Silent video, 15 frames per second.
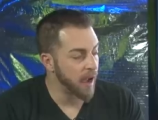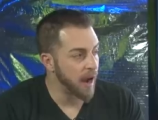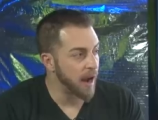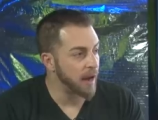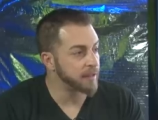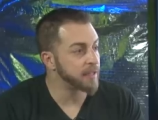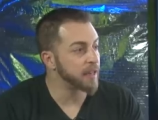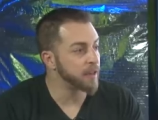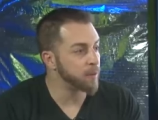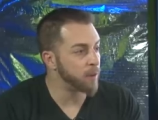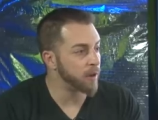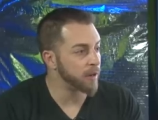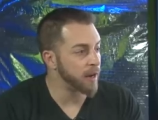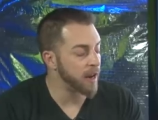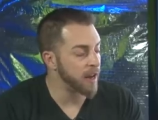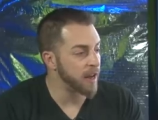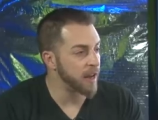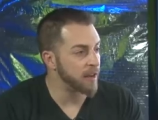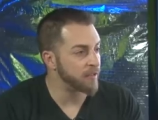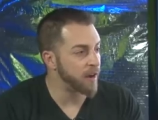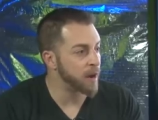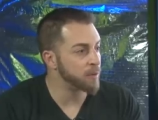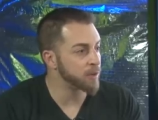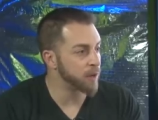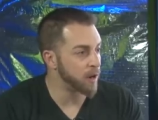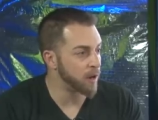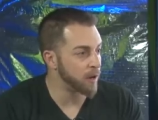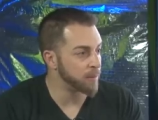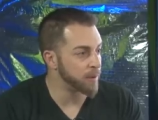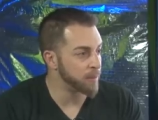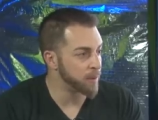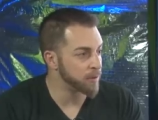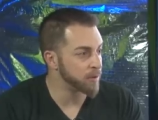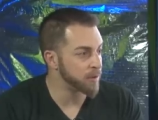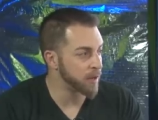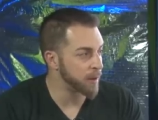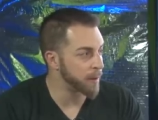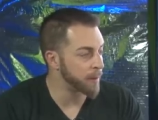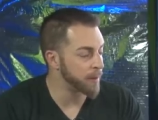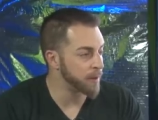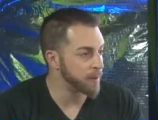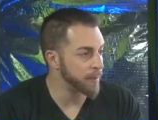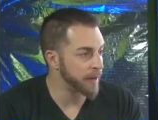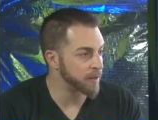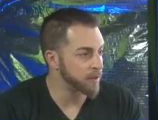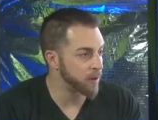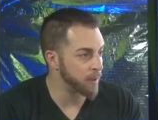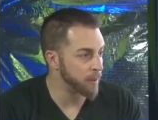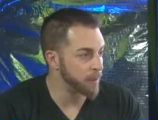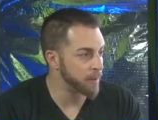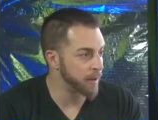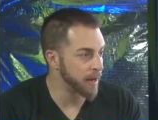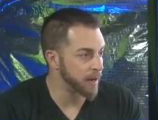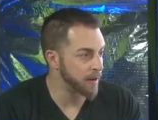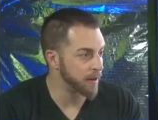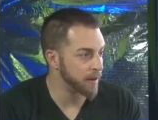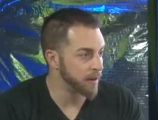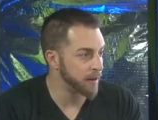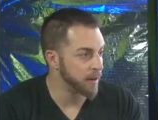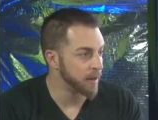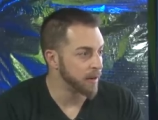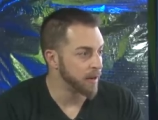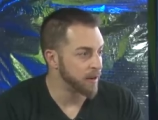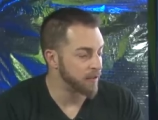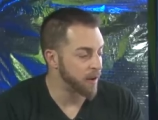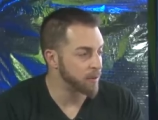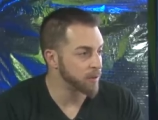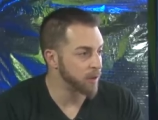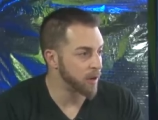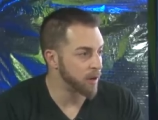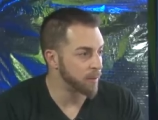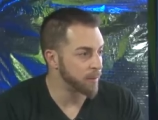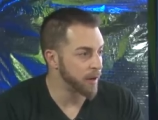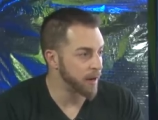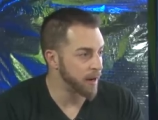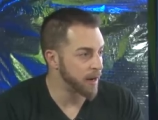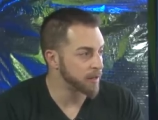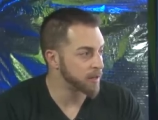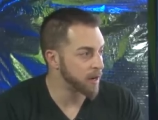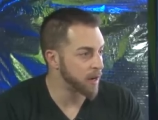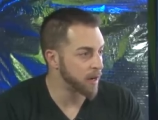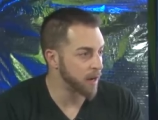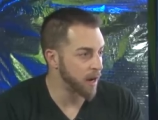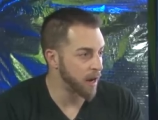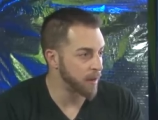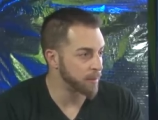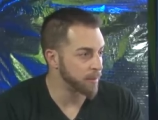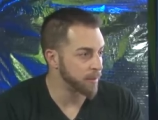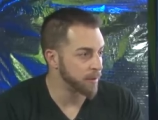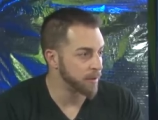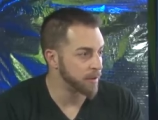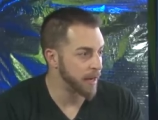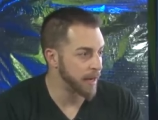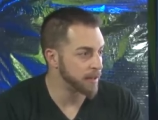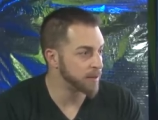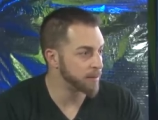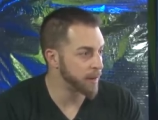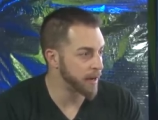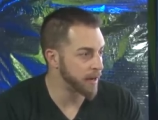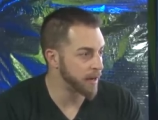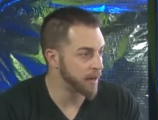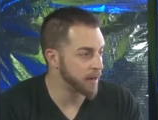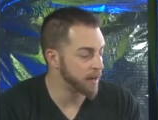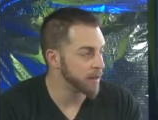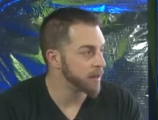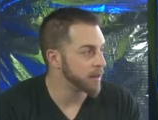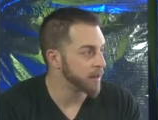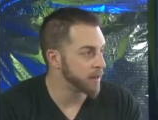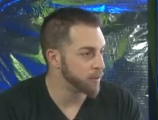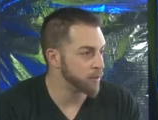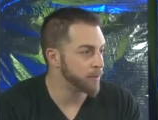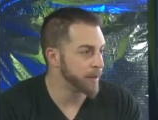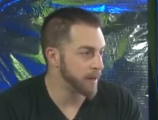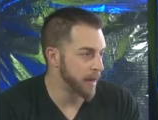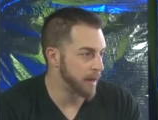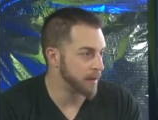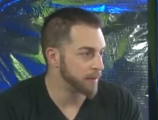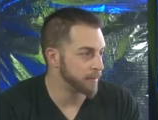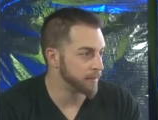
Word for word: I tell you what, if I was armed, and most of the time I'm in New Mexico, I'm open carrying. If I was armed and I saw a cop tasing my kid, he would be dead.